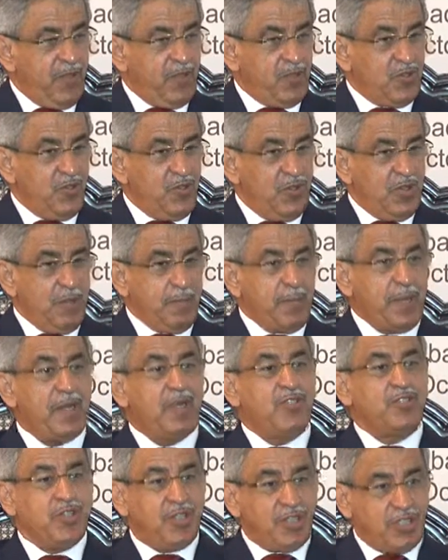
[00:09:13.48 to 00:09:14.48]
So the
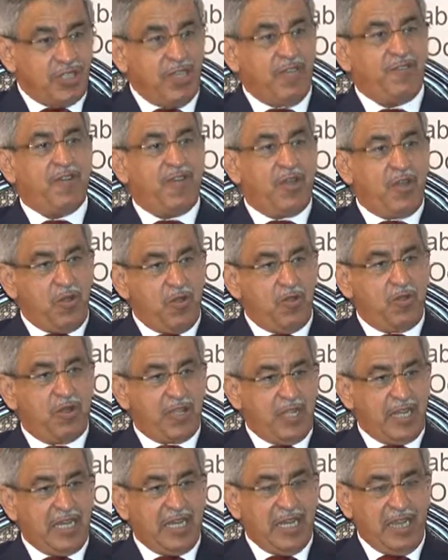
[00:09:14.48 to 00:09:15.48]
person is suffering all
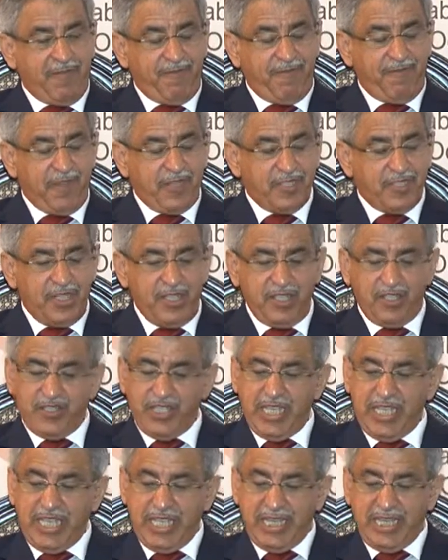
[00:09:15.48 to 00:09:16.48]
their life, firstly.
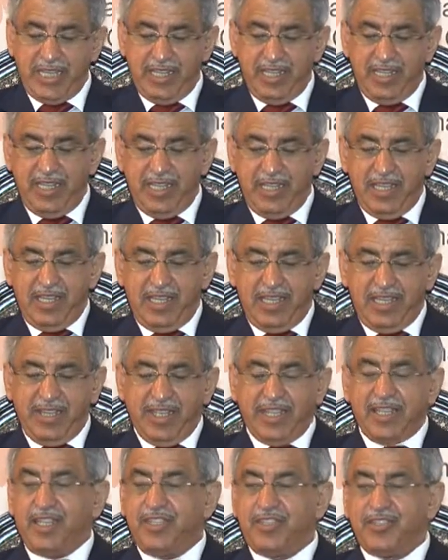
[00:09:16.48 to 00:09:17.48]
Secondly,
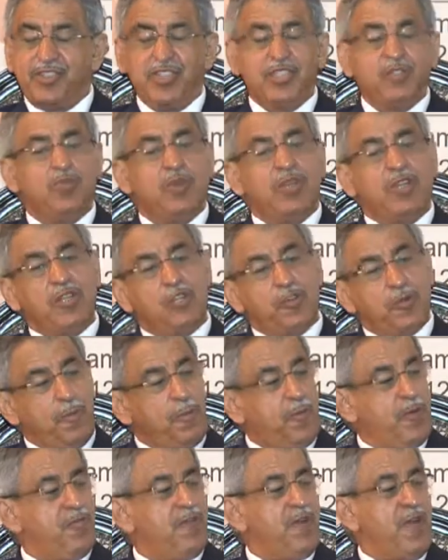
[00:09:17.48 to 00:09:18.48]
the countries will need to
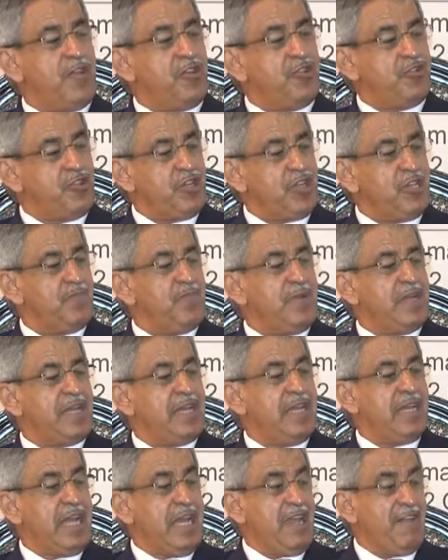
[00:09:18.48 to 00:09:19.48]
provide
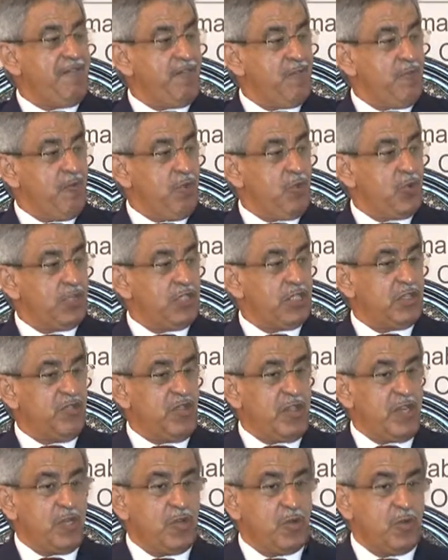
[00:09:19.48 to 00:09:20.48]
treatment lifelong, which is
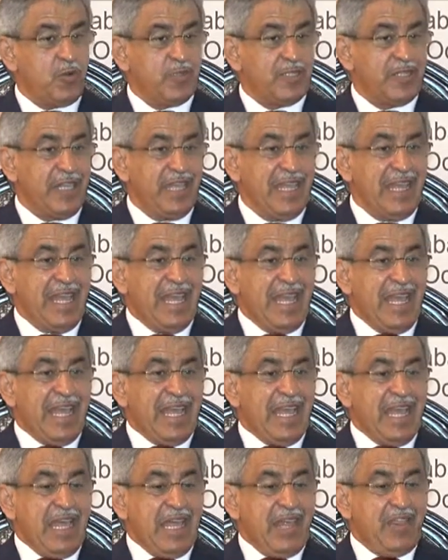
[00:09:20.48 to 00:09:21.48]
very costly.
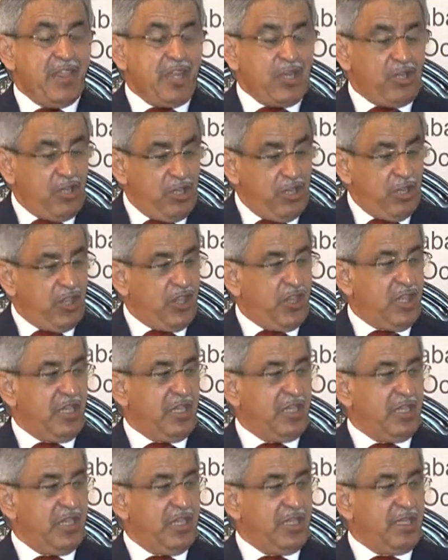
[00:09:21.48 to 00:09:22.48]
The good
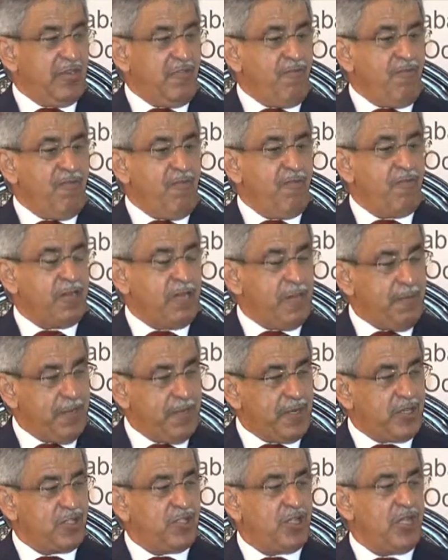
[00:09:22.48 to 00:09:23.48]
thing that
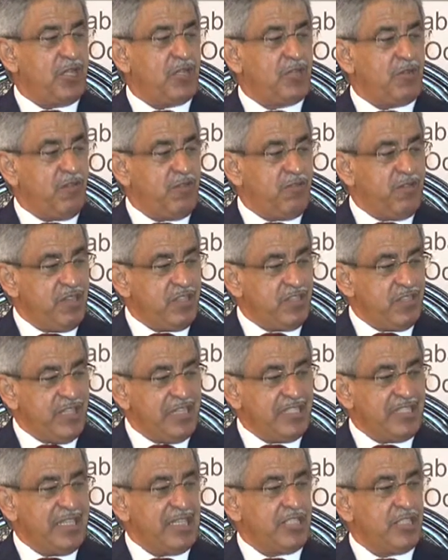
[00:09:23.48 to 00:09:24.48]
40% of these
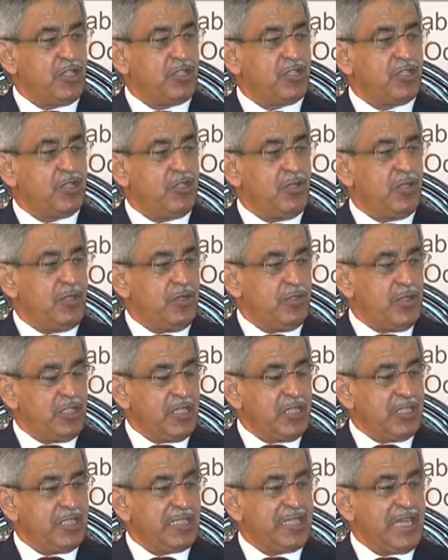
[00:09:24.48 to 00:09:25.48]

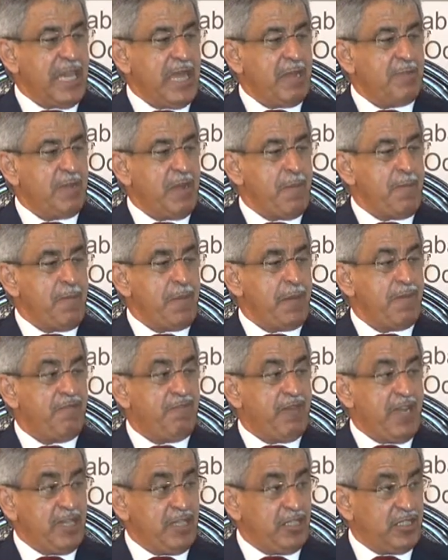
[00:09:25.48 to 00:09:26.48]
diseases can be
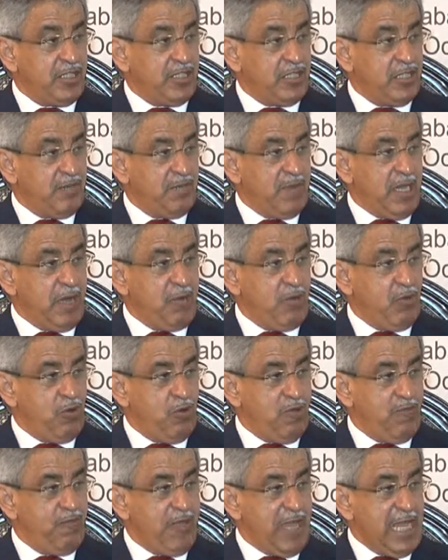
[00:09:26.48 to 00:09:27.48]
prevented by
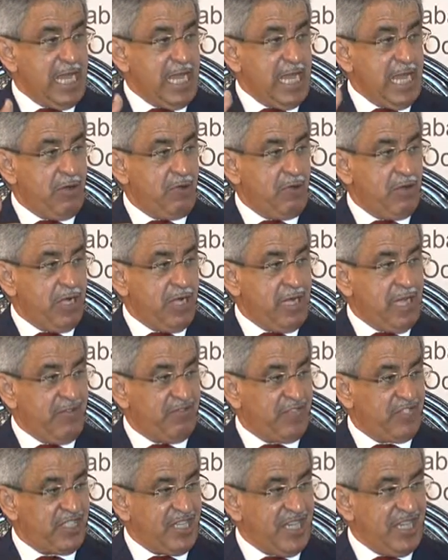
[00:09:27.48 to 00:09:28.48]
modifying our
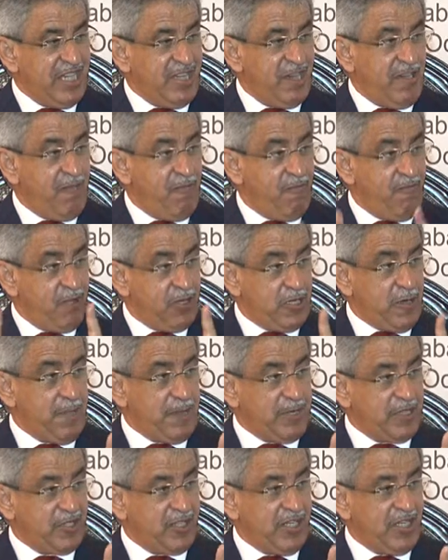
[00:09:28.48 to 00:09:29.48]
lifestyle,
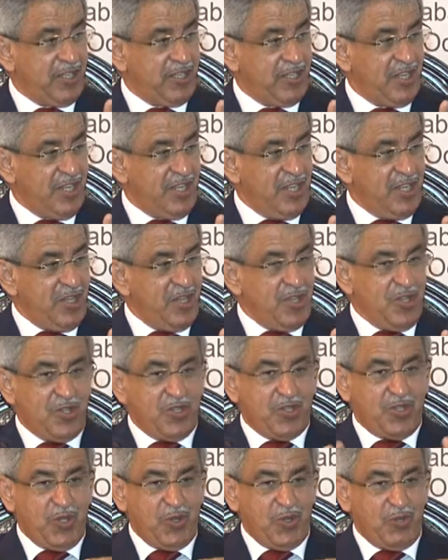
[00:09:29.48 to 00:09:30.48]
40%.
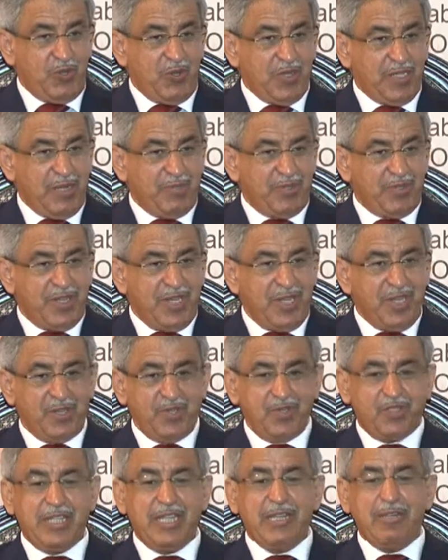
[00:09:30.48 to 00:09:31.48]
So what I'm trying
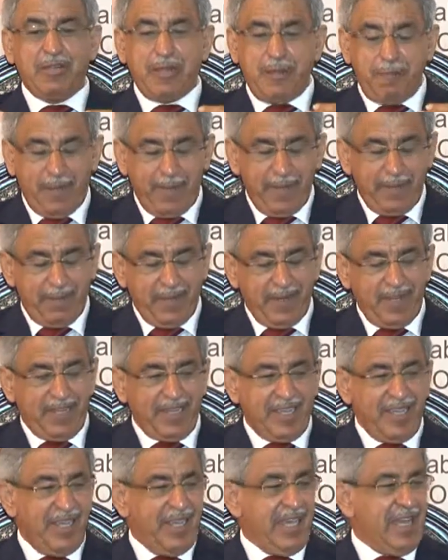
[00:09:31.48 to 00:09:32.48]
to say to the
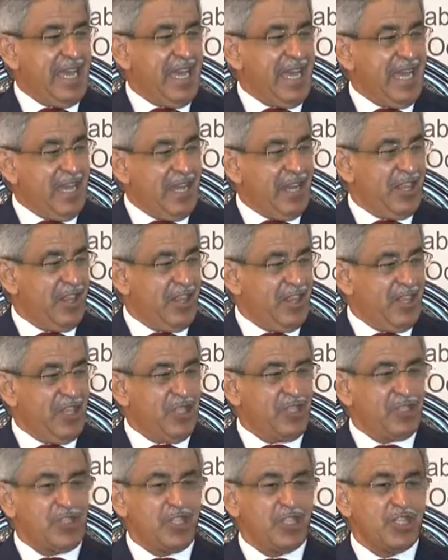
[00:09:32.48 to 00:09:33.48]
public, health
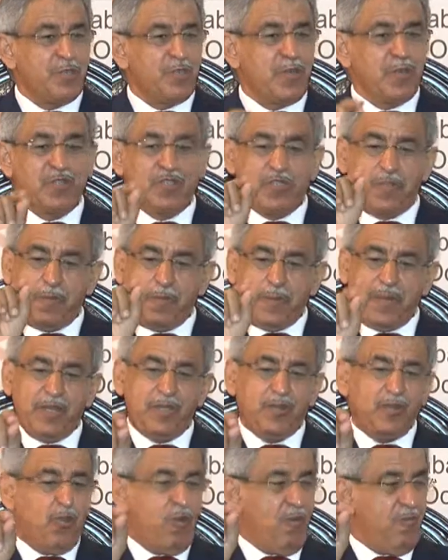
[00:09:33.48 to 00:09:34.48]
is the
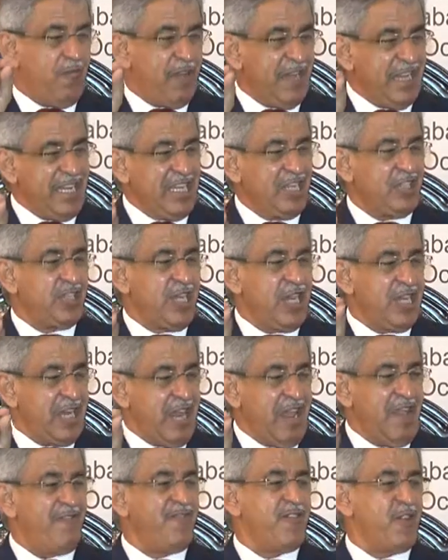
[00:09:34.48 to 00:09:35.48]
responsibility of each and
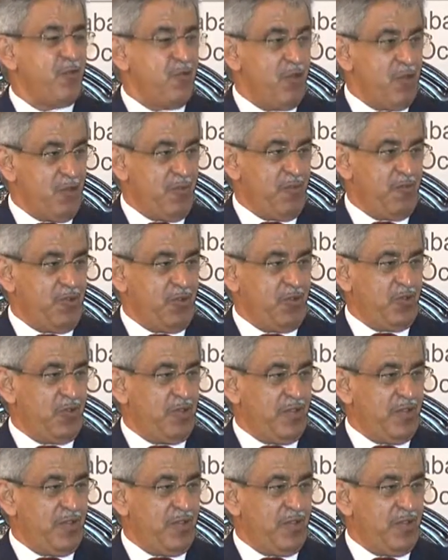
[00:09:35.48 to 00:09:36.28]
every one of you.